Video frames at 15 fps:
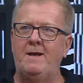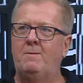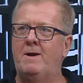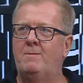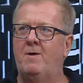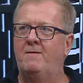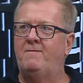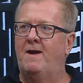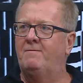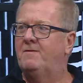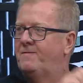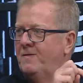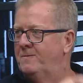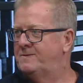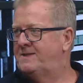One of my
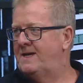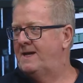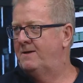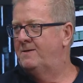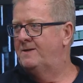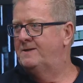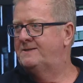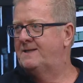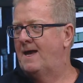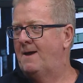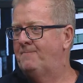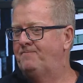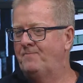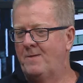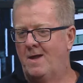favourite films here is,
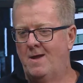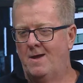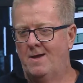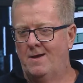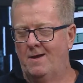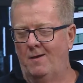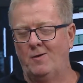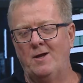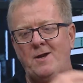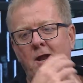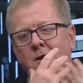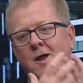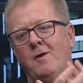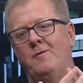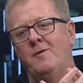look, I
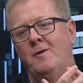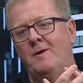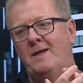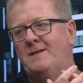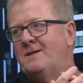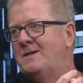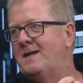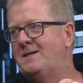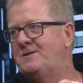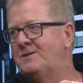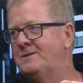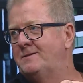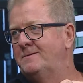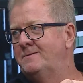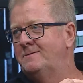don't know the
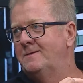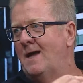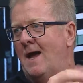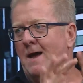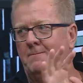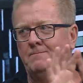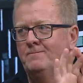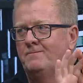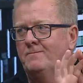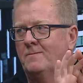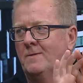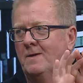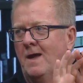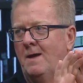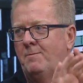Indonesian
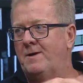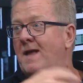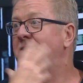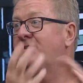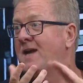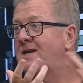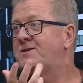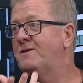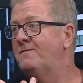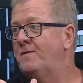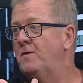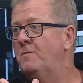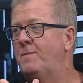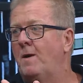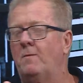pronunciation of the
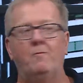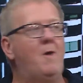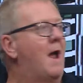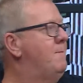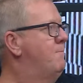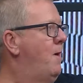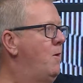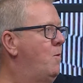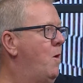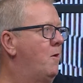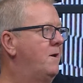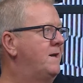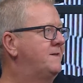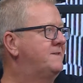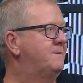film, but Rainbow
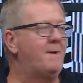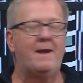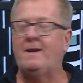Warriors, about